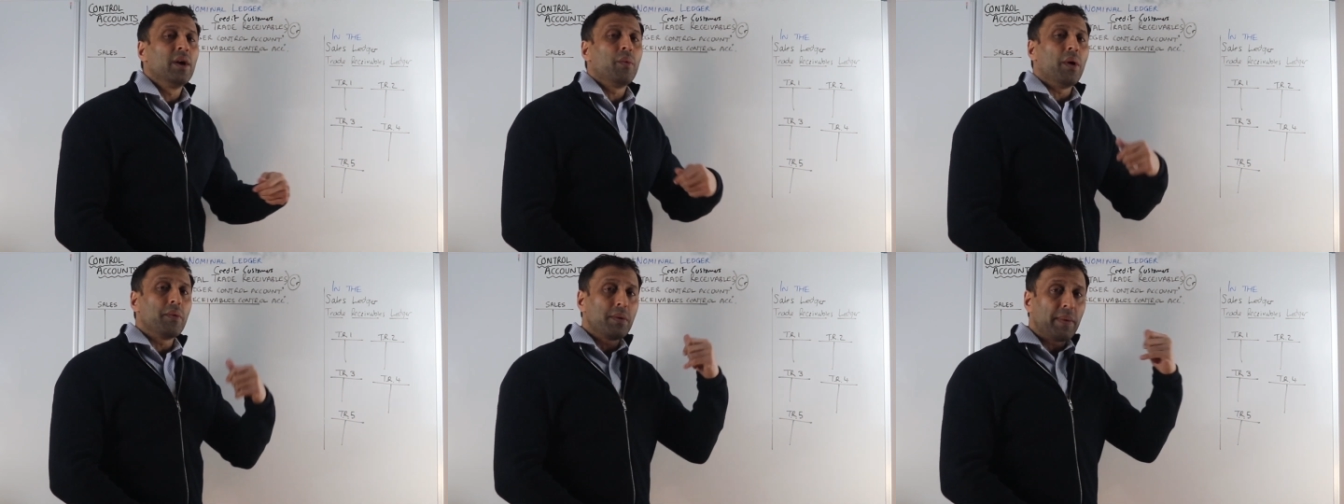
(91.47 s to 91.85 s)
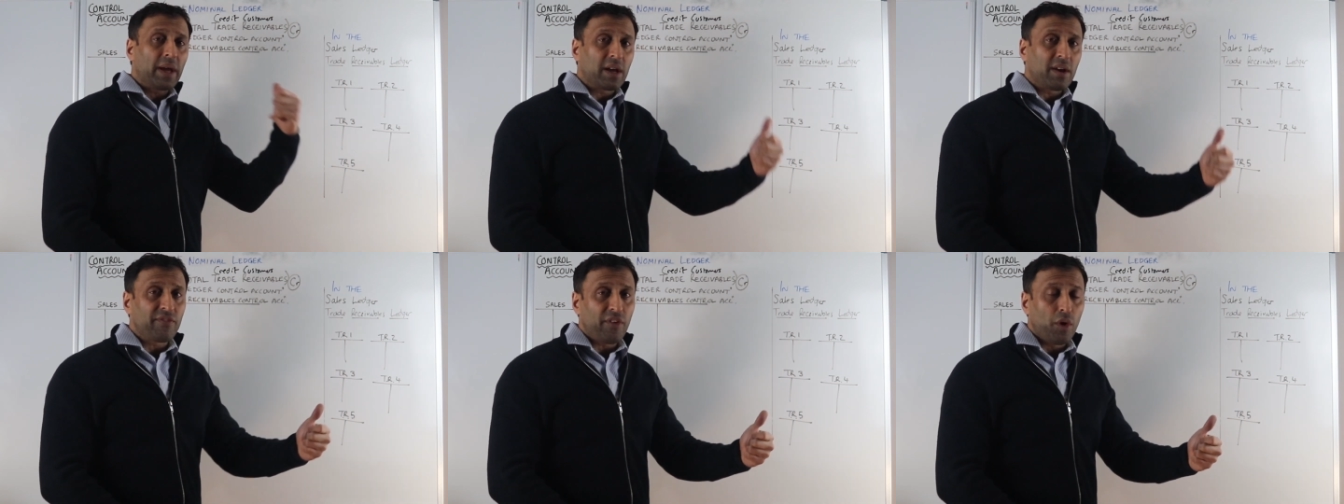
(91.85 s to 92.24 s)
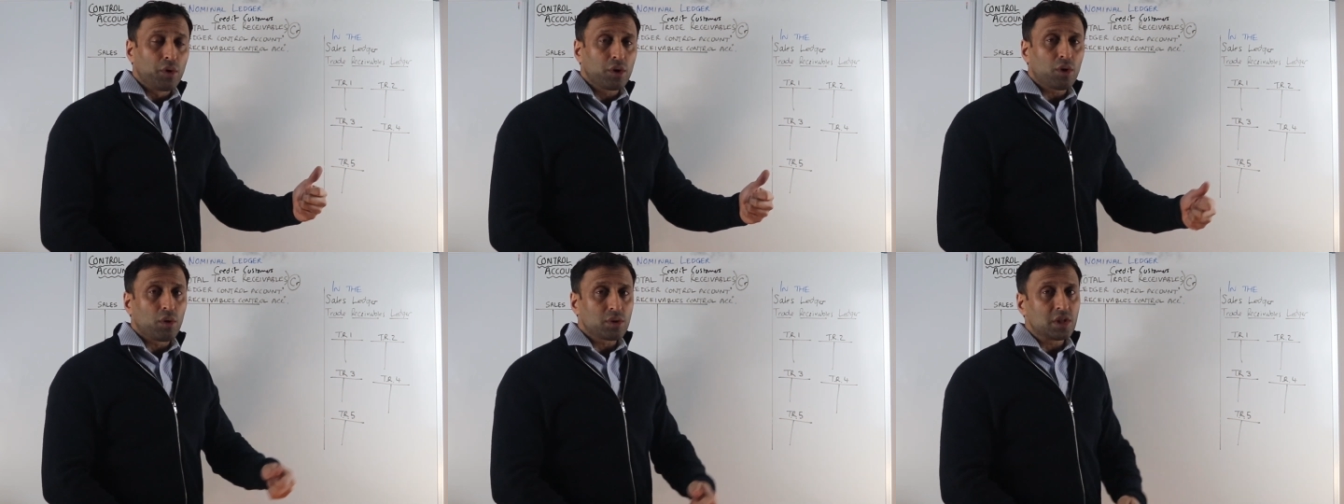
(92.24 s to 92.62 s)
When we make a
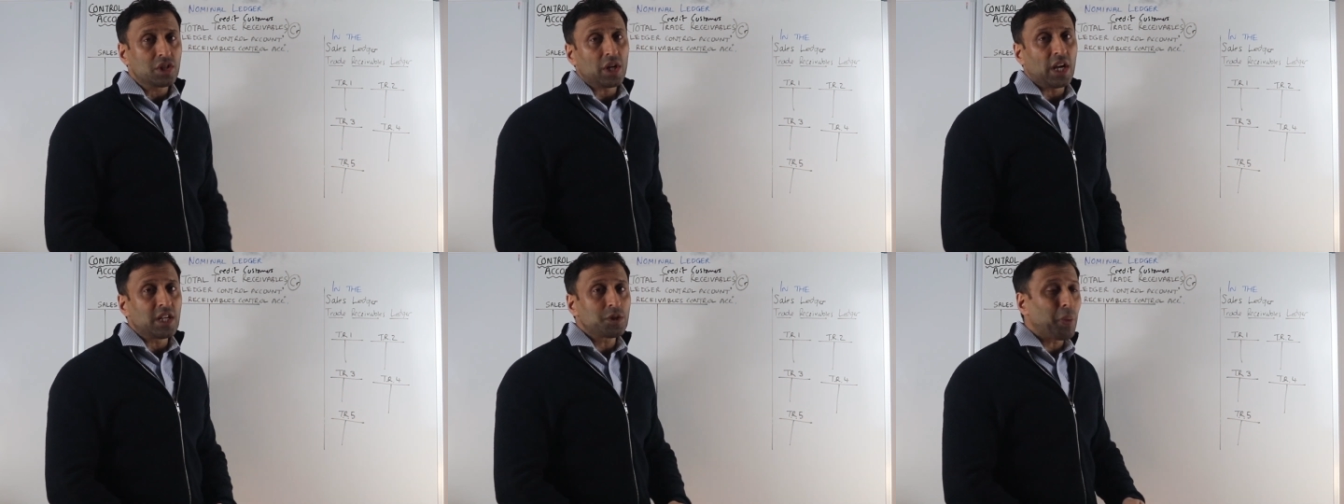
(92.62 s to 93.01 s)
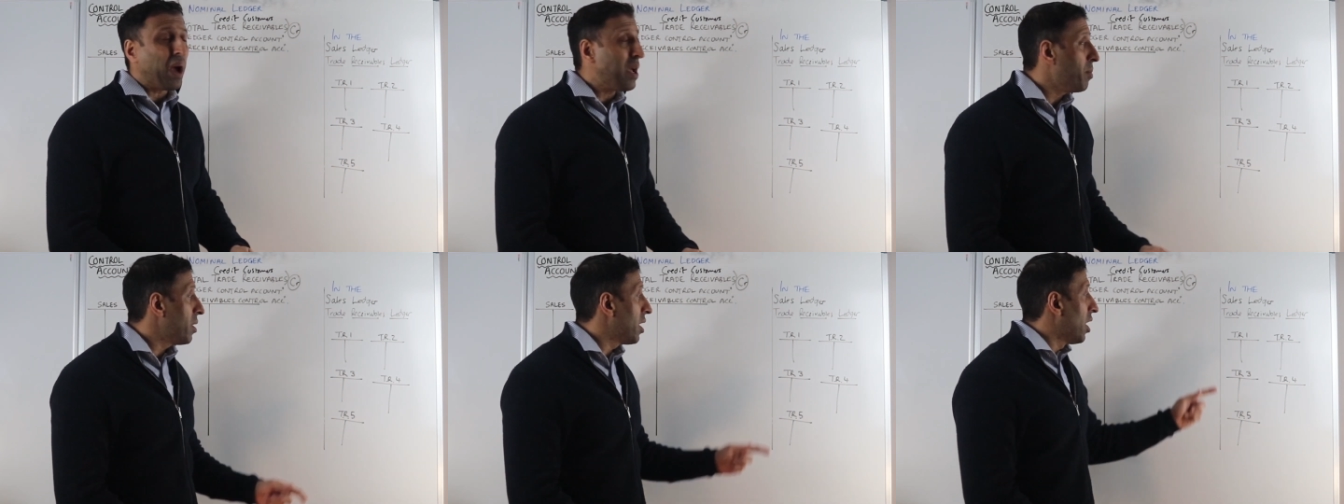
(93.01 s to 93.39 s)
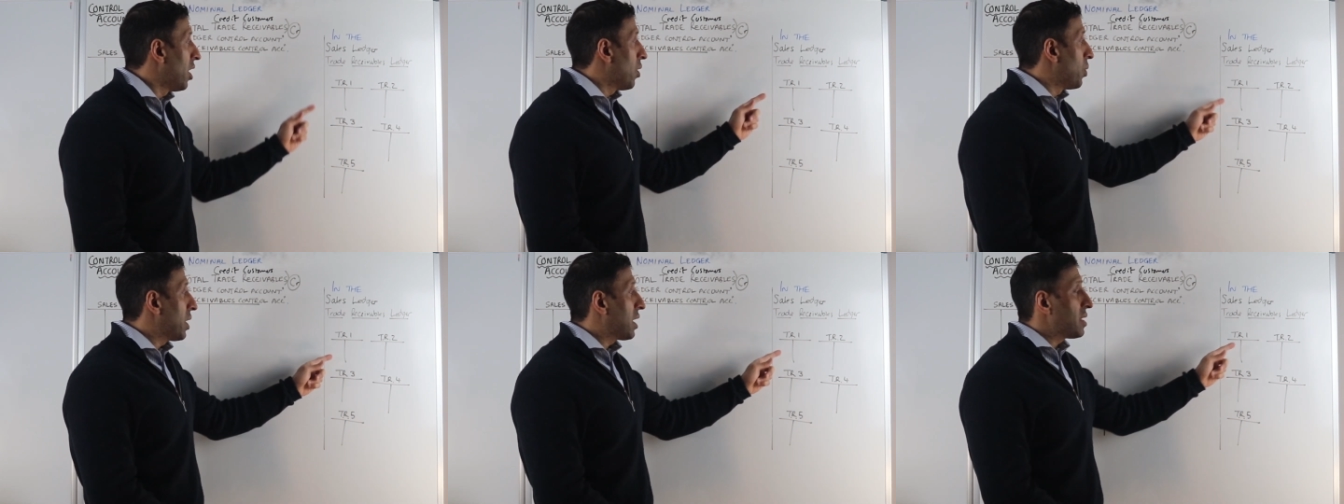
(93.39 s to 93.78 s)
phone call to chase payment,
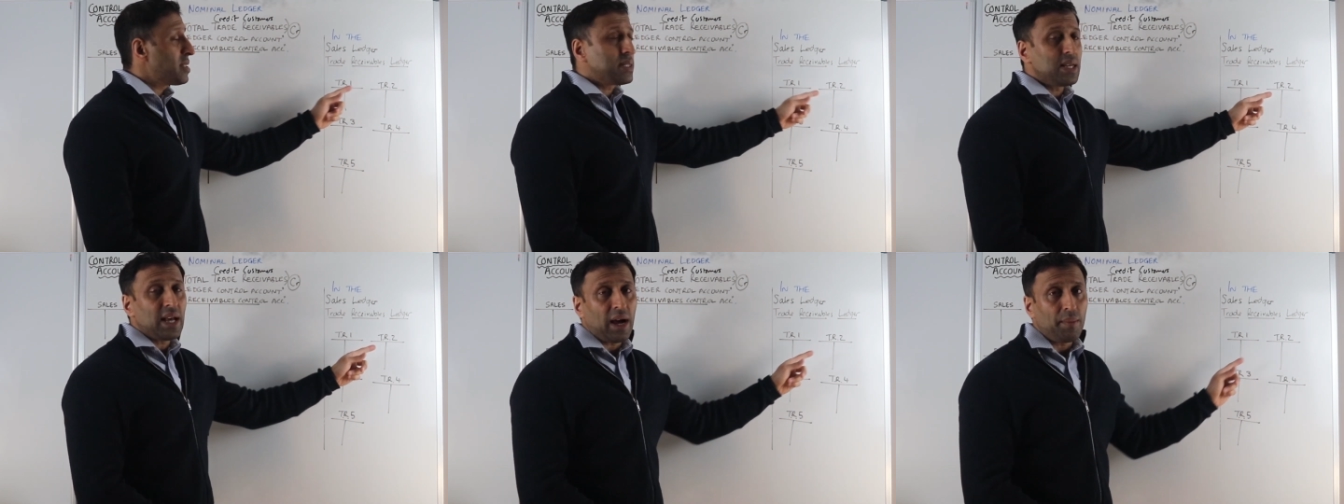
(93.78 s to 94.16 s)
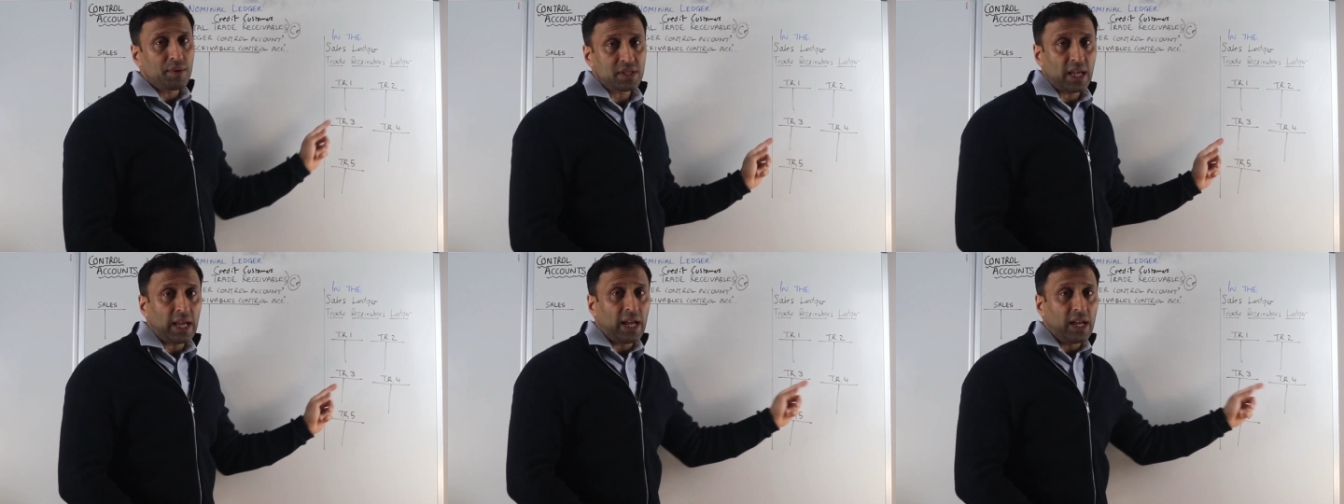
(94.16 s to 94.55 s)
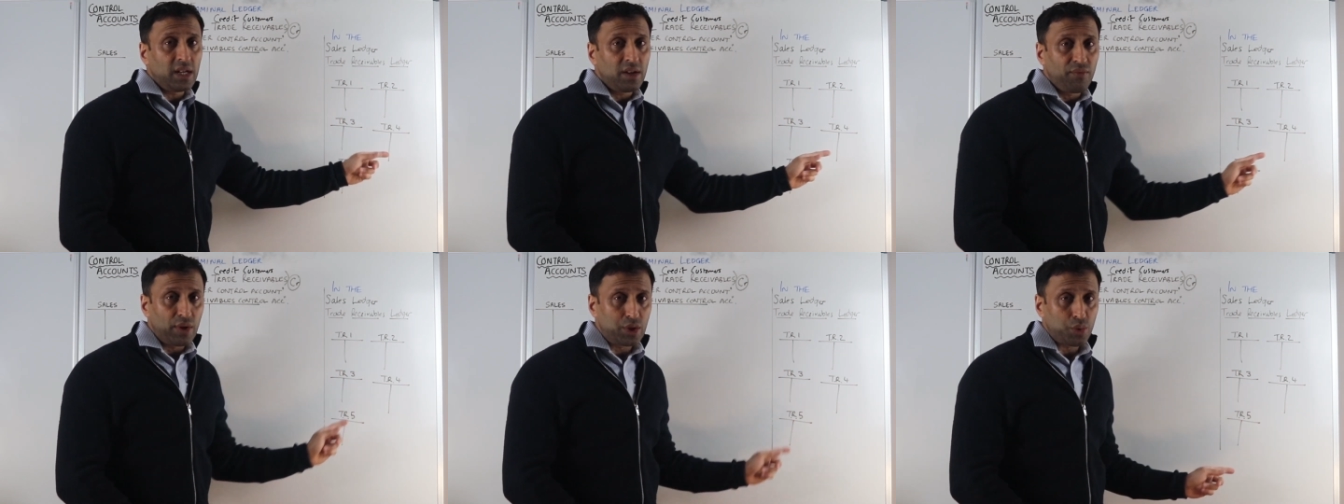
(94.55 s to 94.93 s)
we can see how much they
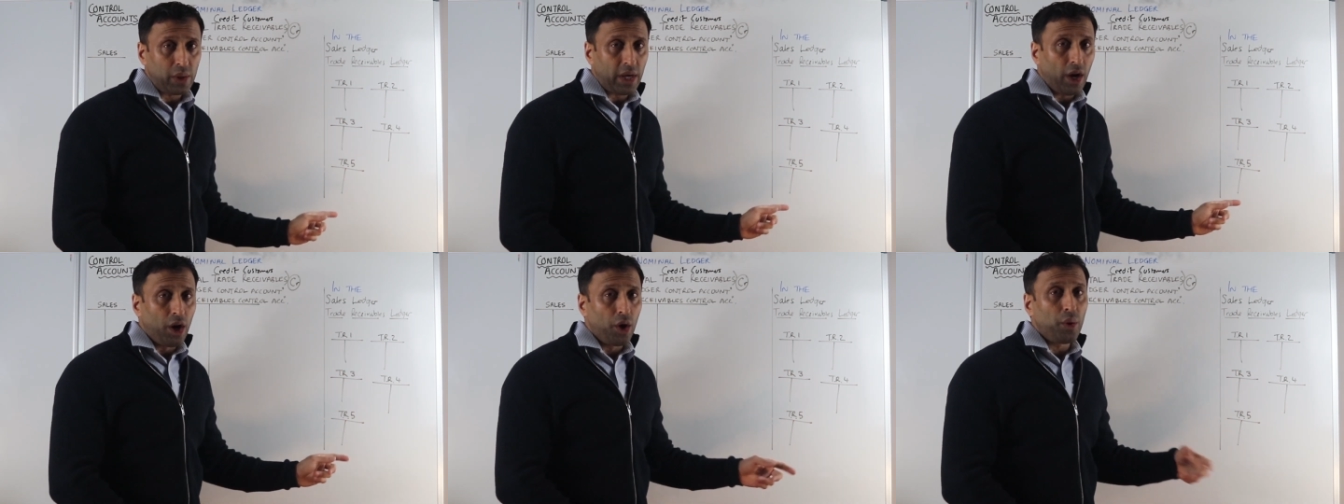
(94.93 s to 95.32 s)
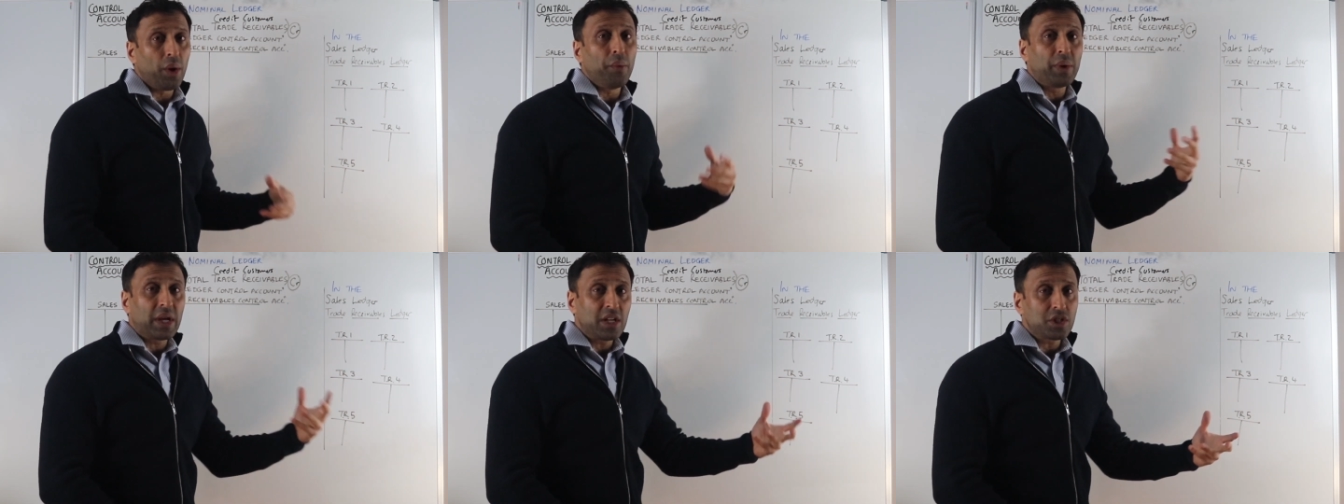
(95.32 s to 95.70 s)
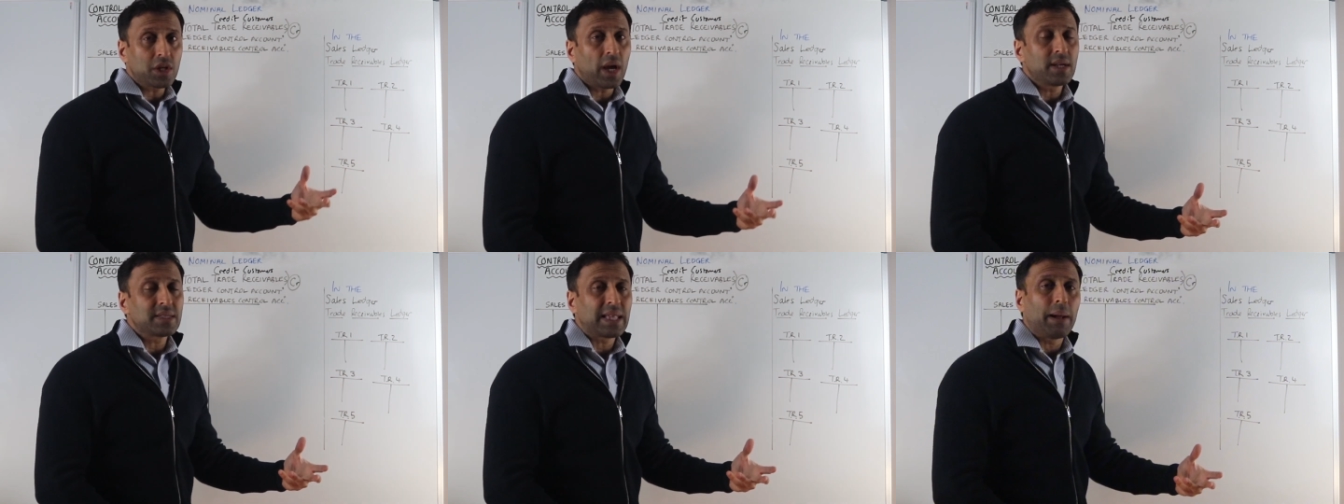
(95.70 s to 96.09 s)
individually owe and we can
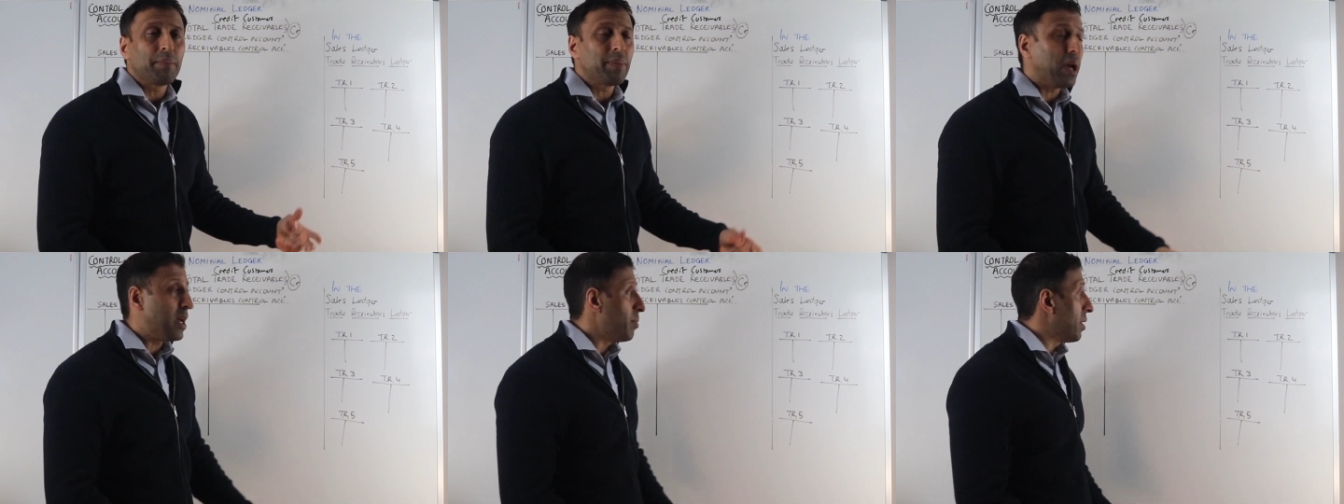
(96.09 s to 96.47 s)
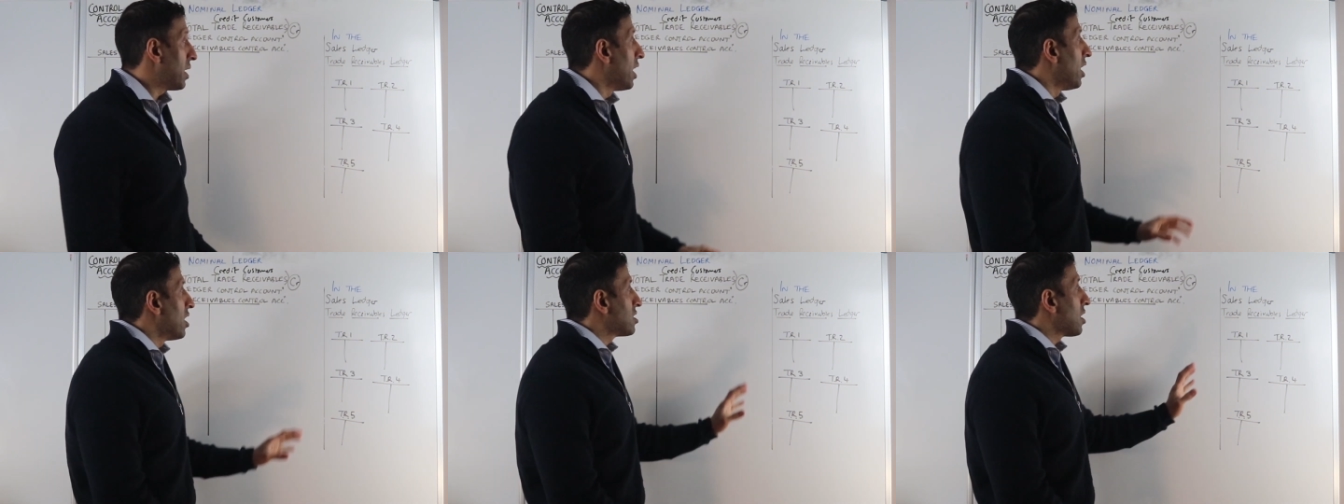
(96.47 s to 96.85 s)
chase that payment.